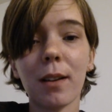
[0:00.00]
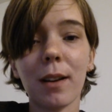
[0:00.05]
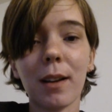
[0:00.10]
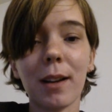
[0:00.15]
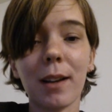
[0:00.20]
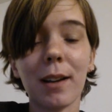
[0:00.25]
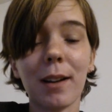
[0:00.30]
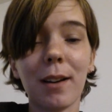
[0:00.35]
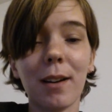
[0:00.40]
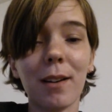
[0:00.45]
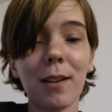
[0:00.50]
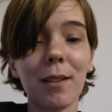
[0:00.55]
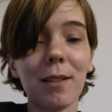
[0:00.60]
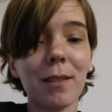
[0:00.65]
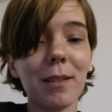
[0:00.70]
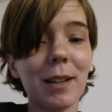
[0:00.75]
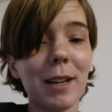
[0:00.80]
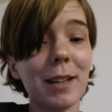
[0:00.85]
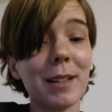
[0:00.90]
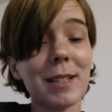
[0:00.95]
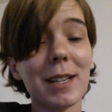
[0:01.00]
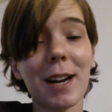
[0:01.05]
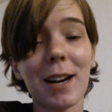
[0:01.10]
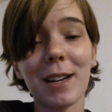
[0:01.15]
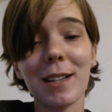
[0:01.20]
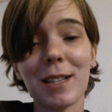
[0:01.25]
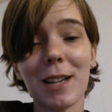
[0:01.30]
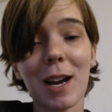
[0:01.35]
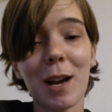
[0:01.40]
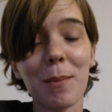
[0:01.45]
And the
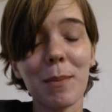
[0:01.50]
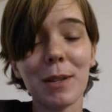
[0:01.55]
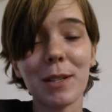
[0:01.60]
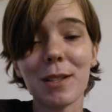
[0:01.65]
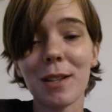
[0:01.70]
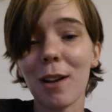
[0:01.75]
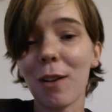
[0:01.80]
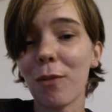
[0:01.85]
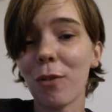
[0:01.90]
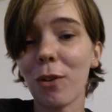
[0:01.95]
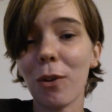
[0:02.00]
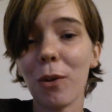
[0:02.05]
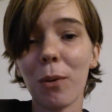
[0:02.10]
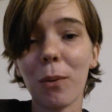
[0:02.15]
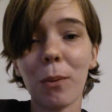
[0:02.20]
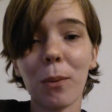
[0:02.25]
entire time his nephew